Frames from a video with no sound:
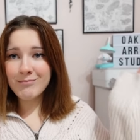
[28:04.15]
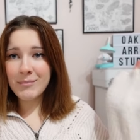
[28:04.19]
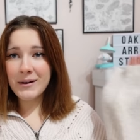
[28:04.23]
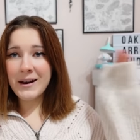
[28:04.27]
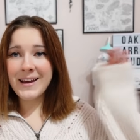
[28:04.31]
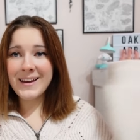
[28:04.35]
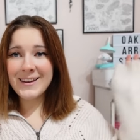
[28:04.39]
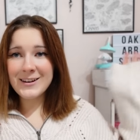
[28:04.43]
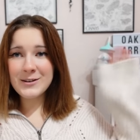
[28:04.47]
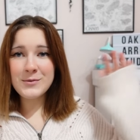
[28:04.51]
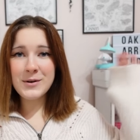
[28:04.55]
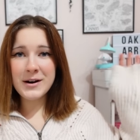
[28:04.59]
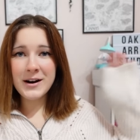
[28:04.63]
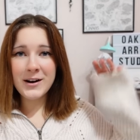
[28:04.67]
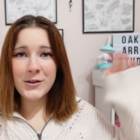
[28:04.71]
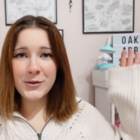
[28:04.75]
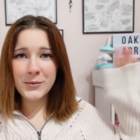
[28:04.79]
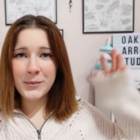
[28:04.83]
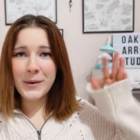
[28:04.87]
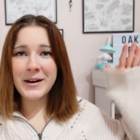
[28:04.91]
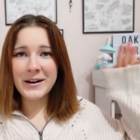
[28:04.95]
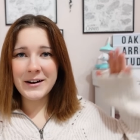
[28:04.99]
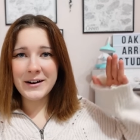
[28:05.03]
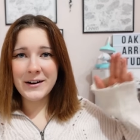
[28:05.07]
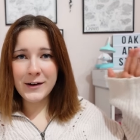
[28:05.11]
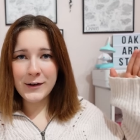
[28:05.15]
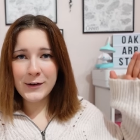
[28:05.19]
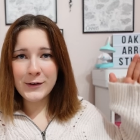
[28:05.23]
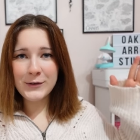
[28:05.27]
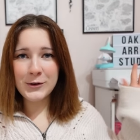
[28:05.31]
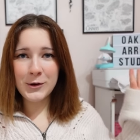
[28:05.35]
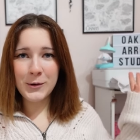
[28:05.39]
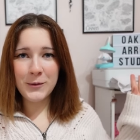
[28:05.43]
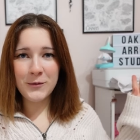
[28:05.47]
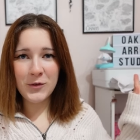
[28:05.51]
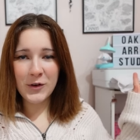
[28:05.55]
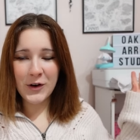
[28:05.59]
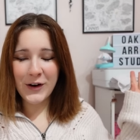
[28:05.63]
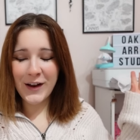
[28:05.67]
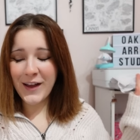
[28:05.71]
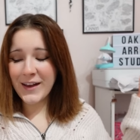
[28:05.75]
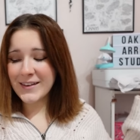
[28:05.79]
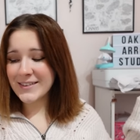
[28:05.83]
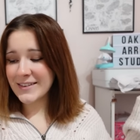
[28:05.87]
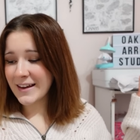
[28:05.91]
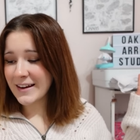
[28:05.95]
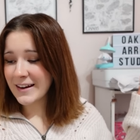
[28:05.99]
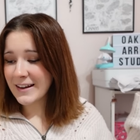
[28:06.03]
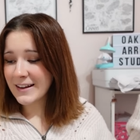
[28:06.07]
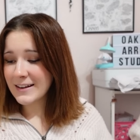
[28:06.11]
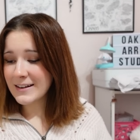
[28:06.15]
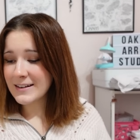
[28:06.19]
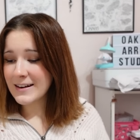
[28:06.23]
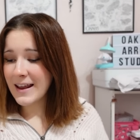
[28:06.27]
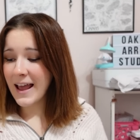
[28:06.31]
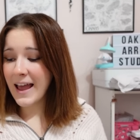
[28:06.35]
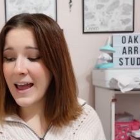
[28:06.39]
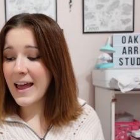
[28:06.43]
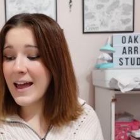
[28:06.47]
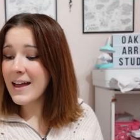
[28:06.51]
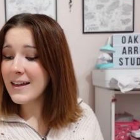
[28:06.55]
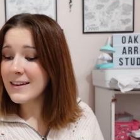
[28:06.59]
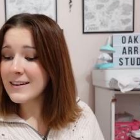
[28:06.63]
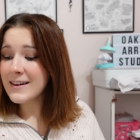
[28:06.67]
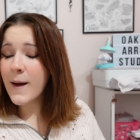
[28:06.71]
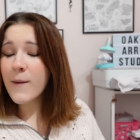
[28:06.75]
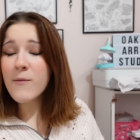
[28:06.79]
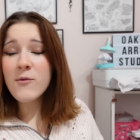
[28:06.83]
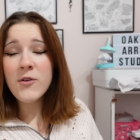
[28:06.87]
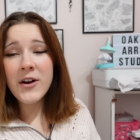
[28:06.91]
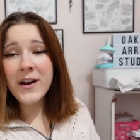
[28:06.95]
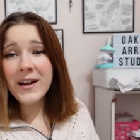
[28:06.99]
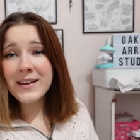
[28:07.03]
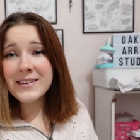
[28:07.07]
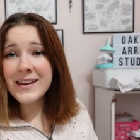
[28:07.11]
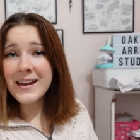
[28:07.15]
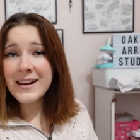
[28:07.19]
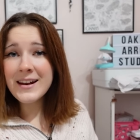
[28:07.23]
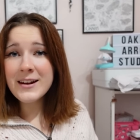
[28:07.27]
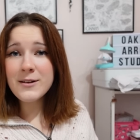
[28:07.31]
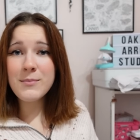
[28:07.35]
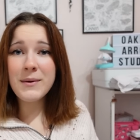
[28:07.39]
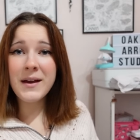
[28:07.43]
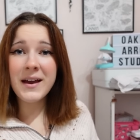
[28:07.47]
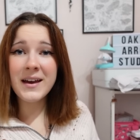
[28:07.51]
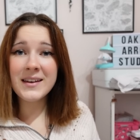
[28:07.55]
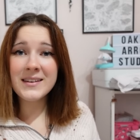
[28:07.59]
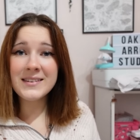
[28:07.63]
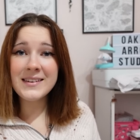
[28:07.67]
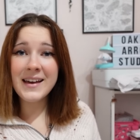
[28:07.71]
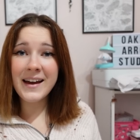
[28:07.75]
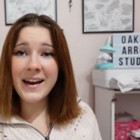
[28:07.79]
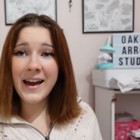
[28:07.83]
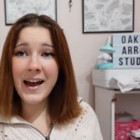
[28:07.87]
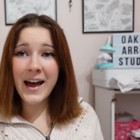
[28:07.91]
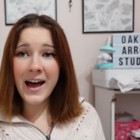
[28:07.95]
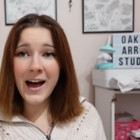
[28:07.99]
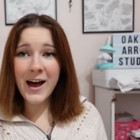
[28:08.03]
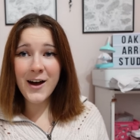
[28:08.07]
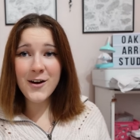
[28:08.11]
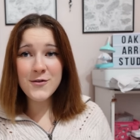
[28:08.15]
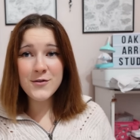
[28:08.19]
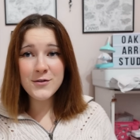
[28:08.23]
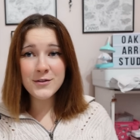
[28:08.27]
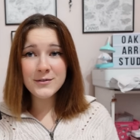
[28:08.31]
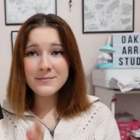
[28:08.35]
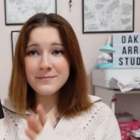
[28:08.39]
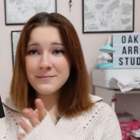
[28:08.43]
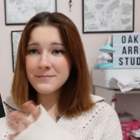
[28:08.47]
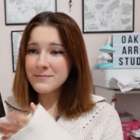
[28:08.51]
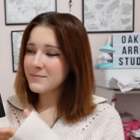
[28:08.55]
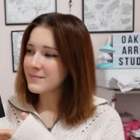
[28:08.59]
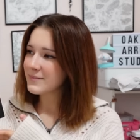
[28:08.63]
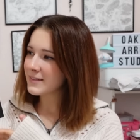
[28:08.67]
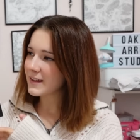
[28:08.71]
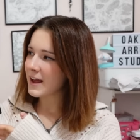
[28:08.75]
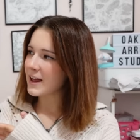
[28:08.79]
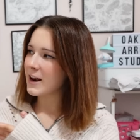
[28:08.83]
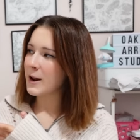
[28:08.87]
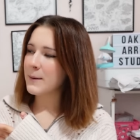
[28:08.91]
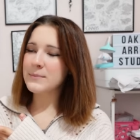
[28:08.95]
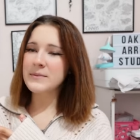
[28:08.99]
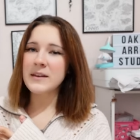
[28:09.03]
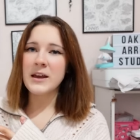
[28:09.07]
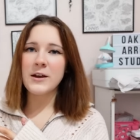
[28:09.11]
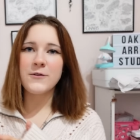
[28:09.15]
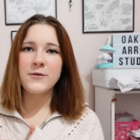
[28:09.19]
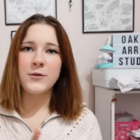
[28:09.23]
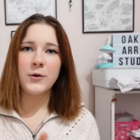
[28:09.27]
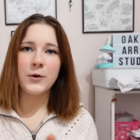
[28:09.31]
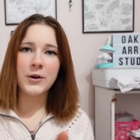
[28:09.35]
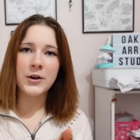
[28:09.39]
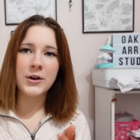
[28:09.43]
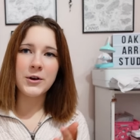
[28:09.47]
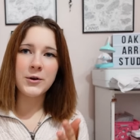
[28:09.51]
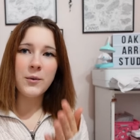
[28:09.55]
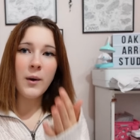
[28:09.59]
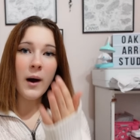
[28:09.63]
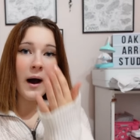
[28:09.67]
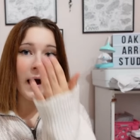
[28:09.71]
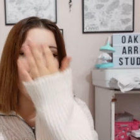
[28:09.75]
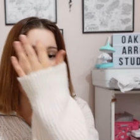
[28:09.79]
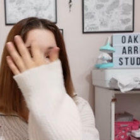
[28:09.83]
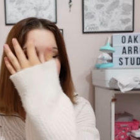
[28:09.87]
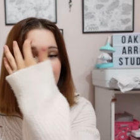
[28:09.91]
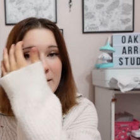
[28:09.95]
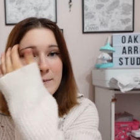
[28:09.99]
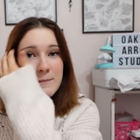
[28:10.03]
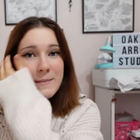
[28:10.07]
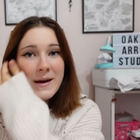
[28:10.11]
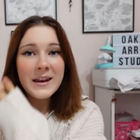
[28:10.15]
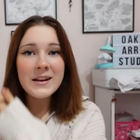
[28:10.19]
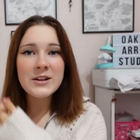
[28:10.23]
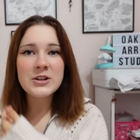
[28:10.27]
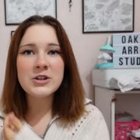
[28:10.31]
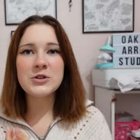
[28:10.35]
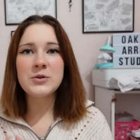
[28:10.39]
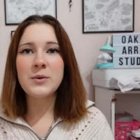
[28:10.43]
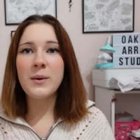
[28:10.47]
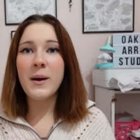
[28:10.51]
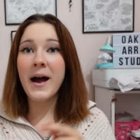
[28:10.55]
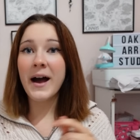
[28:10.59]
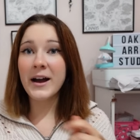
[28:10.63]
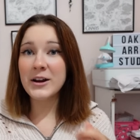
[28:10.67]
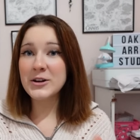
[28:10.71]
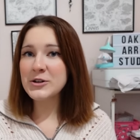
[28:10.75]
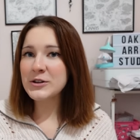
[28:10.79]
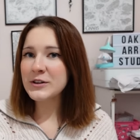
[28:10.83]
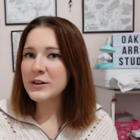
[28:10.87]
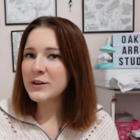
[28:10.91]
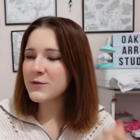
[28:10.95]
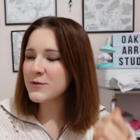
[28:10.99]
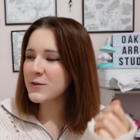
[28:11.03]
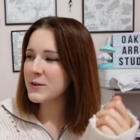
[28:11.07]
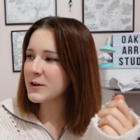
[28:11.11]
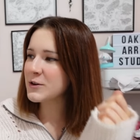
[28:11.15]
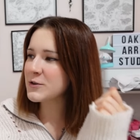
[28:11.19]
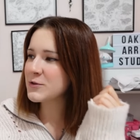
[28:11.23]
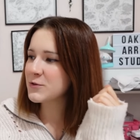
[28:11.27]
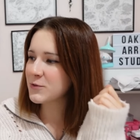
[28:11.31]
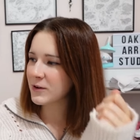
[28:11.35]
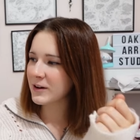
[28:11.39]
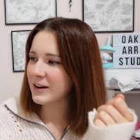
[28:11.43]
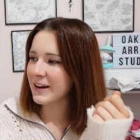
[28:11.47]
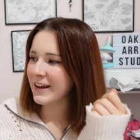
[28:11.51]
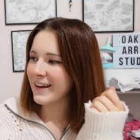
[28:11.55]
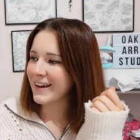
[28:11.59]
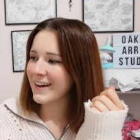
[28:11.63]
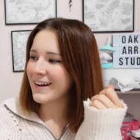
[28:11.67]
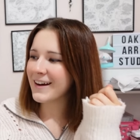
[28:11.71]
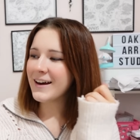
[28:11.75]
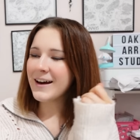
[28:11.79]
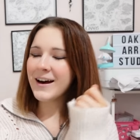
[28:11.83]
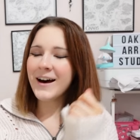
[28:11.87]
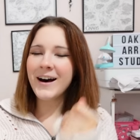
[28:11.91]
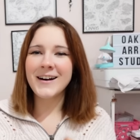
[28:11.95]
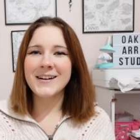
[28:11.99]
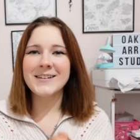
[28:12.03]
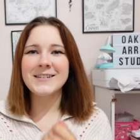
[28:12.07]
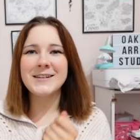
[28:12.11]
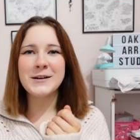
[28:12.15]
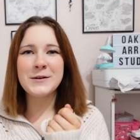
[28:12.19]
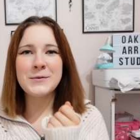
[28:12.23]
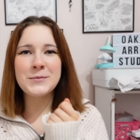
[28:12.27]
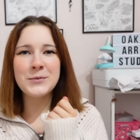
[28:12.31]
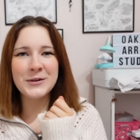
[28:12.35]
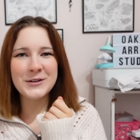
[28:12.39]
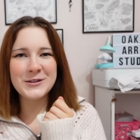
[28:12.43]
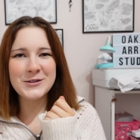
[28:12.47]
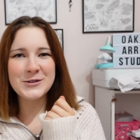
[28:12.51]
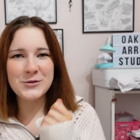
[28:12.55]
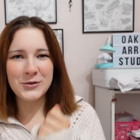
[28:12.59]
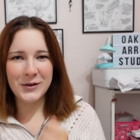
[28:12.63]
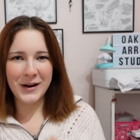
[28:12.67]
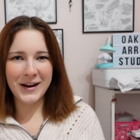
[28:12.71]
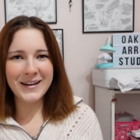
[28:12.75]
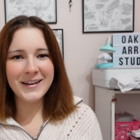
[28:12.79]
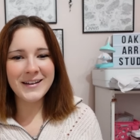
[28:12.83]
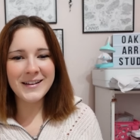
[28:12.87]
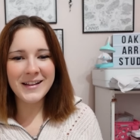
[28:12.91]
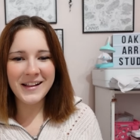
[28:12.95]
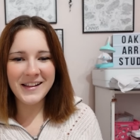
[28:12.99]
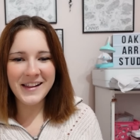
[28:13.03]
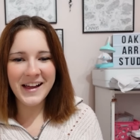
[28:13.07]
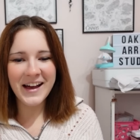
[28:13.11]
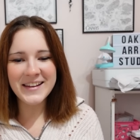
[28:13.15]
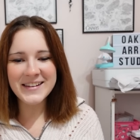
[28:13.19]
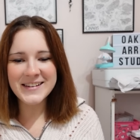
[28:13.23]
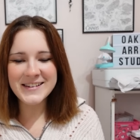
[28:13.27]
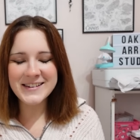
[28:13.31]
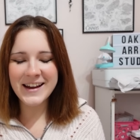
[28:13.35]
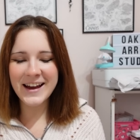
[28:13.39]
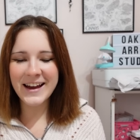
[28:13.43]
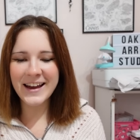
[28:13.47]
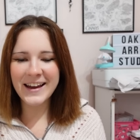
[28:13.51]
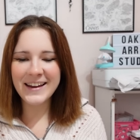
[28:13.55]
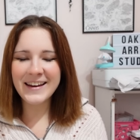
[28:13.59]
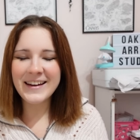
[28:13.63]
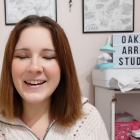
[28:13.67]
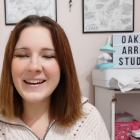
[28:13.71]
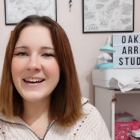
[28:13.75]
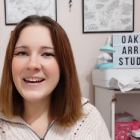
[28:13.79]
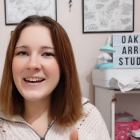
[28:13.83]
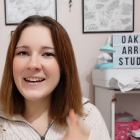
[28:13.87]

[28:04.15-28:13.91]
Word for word: But I get to wear a sweater, so I'm very excited. And I'm very excited because I have an update for you. I managed to actually finish reading Hunting Prince Dracula last night.